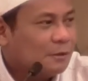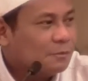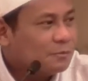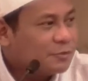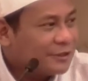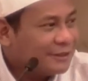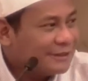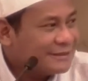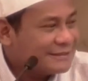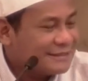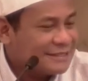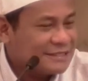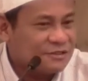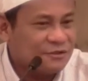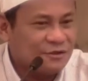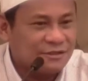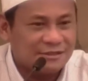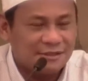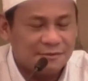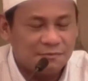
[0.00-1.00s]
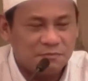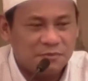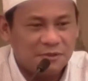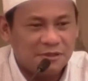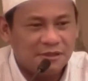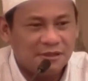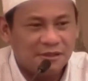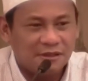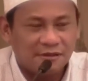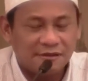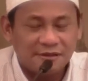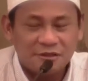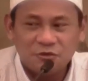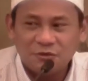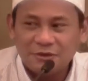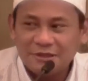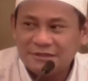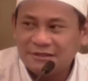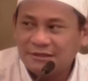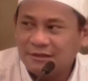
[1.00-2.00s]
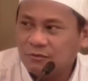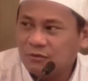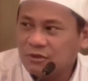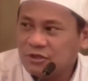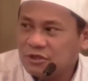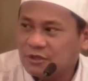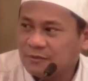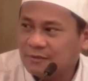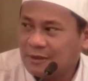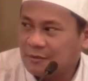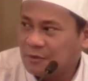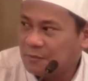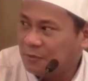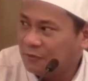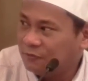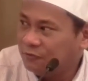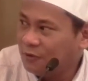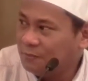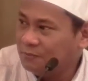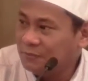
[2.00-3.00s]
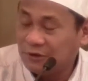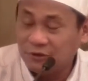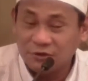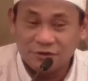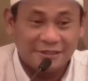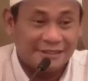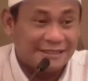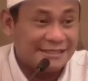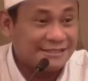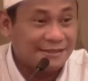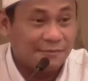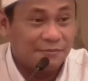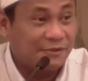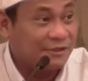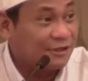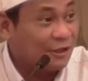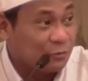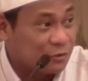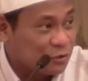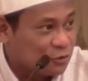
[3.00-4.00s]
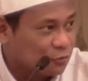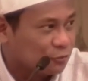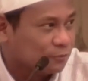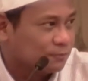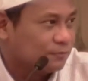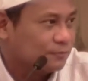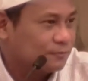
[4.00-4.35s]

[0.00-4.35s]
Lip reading: Prayers is not simply a ritualistic worship that we perform because it is something that we do.